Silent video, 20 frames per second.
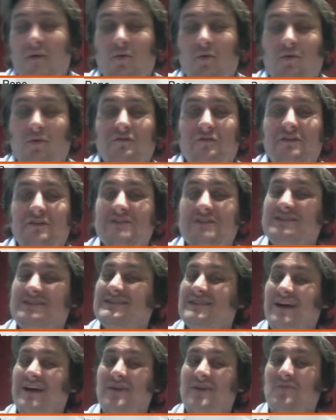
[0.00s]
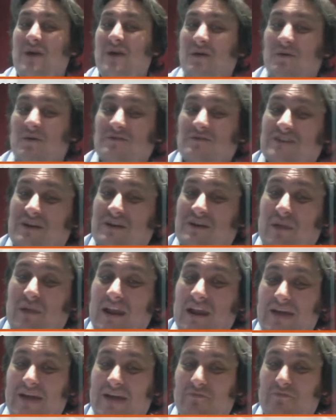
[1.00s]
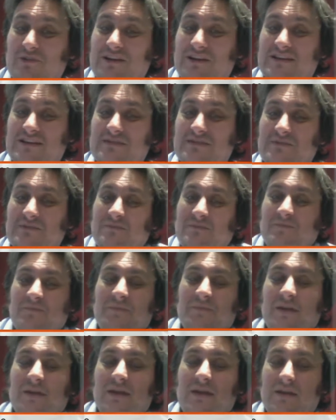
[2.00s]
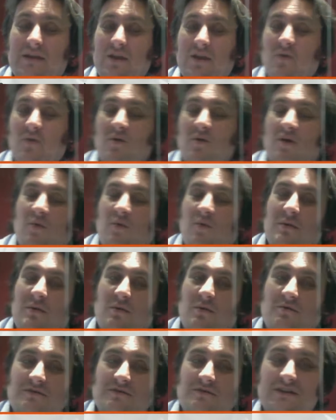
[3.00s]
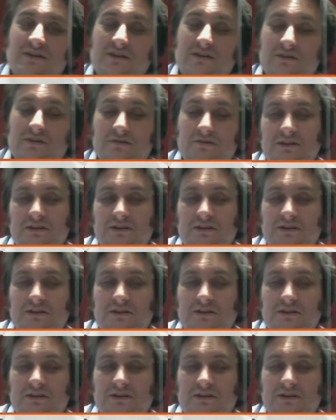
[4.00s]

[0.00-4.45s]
because like werewolves are completely unpredictable. You never know what a werewolf is going to do you?